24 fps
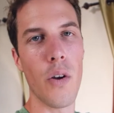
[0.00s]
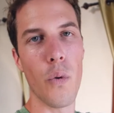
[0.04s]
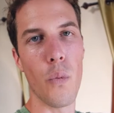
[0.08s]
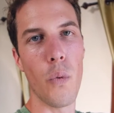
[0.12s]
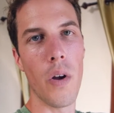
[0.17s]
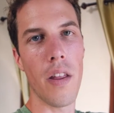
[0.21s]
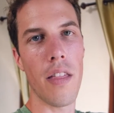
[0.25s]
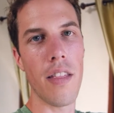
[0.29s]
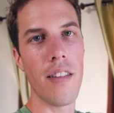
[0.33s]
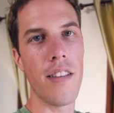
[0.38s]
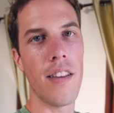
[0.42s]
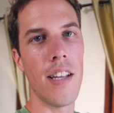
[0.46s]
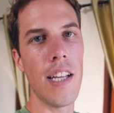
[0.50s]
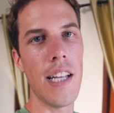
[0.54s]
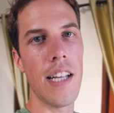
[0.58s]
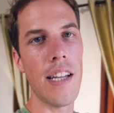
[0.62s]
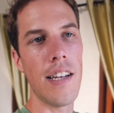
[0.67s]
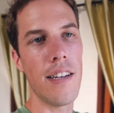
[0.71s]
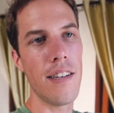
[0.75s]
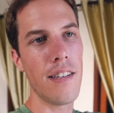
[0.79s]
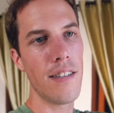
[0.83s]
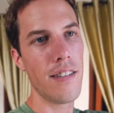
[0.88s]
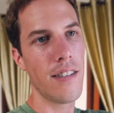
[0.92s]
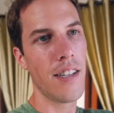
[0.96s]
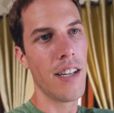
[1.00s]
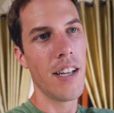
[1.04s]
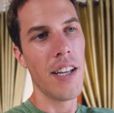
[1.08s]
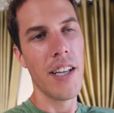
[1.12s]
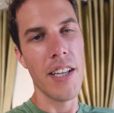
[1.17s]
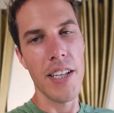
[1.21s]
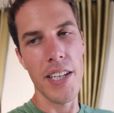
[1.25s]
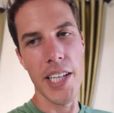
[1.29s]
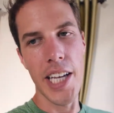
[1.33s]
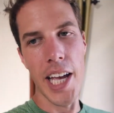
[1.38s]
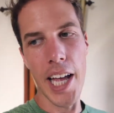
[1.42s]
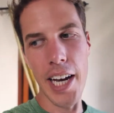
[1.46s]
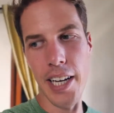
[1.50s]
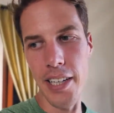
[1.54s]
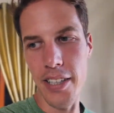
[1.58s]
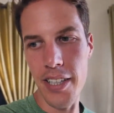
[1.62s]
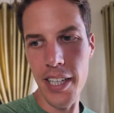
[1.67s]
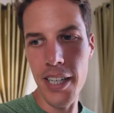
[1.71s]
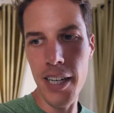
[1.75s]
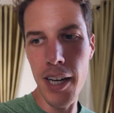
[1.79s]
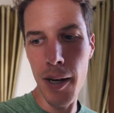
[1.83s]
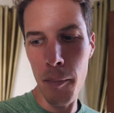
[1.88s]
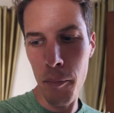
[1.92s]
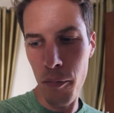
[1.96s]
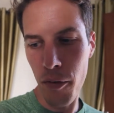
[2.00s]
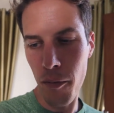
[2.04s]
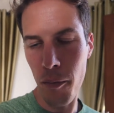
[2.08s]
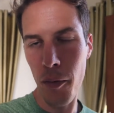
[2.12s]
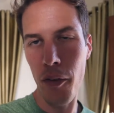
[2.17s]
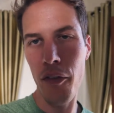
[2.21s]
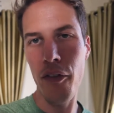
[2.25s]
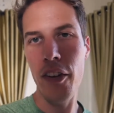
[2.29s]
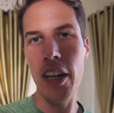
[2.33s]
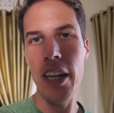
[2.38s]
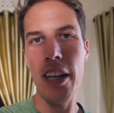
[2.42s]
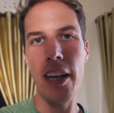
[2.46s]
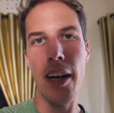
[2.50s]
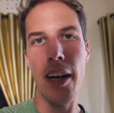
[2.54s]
with DEET. You got to DEET up from the feet